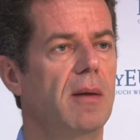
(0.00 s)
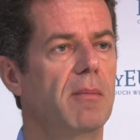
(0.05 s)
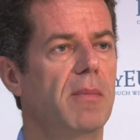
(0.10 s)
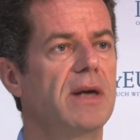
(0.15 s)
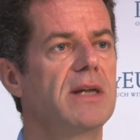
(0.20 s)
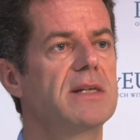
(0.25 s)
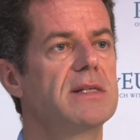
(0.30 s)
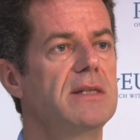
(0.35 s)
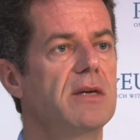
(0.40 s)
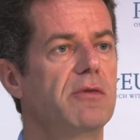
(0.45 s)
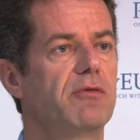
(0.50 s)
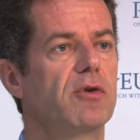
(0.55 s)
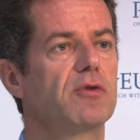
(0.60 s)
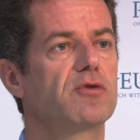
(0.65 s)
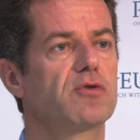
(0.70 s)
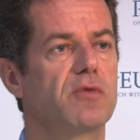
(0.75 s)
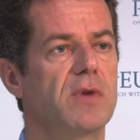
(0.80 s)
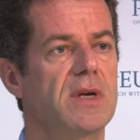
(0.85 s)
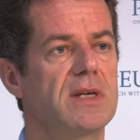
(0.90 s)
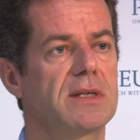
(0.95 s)
but it's
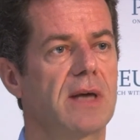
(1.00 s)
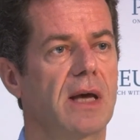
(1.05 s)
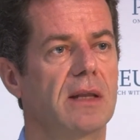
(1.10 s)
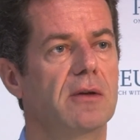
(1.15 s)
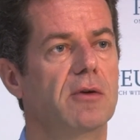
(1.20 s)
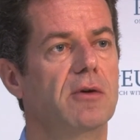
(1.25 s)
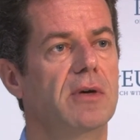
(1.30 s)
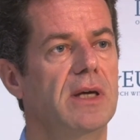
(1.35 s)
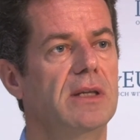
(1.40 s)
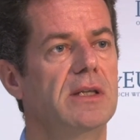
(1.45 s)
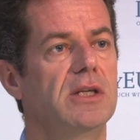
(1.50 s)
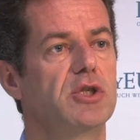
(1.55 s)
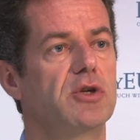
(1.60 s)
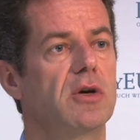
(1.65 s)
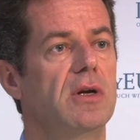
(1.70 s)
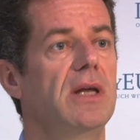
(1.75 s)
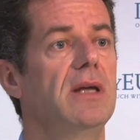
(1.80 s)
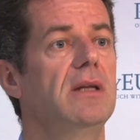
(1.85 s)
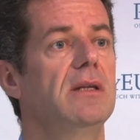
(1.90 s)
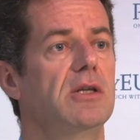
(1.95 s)
different risk and
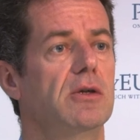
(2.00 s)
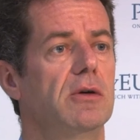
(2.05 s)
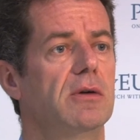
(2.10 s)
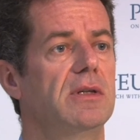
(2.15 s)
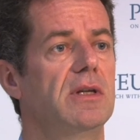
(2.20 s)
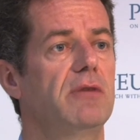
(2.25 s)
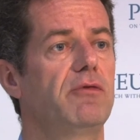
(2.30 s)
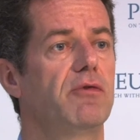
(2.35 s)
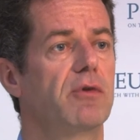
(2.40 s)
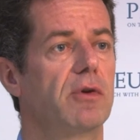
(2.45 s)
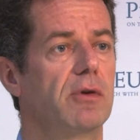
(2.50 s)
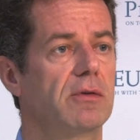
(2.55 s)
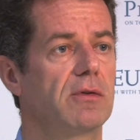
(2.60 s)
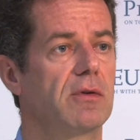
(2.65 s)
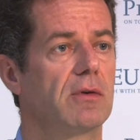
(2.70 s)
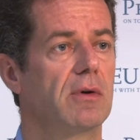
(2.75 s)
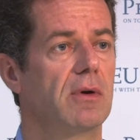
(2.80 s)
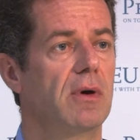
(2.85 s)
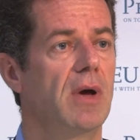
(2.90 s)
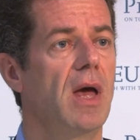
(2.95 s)
initially different